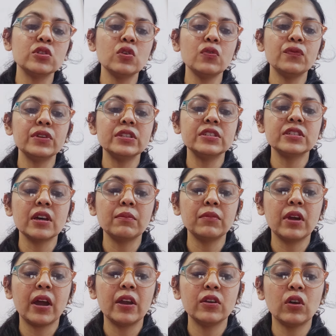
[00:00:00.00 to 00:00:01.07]
you with some
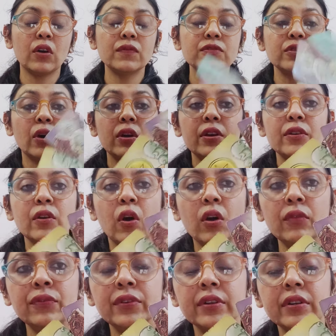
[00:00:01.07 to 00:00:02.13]
kind of solid
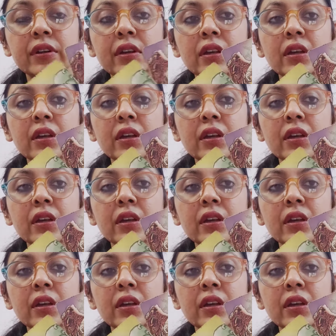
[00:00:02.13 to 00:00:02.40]
offer.